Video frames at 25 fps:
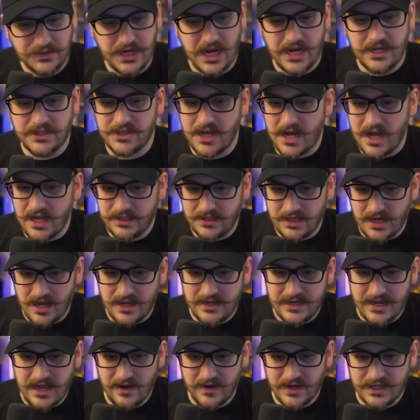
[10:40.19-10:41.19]
Changed Odd
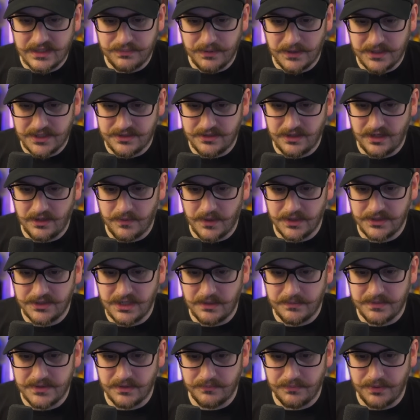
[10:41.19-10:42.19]
Todd. Now gives +31
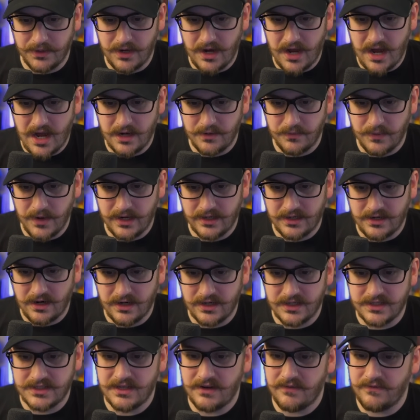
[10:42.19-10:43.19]
chips per odd rank
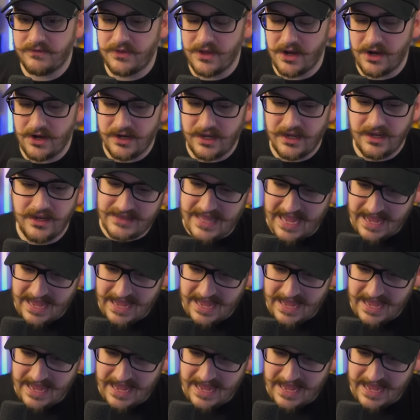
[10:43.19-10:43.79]
card instead of 30.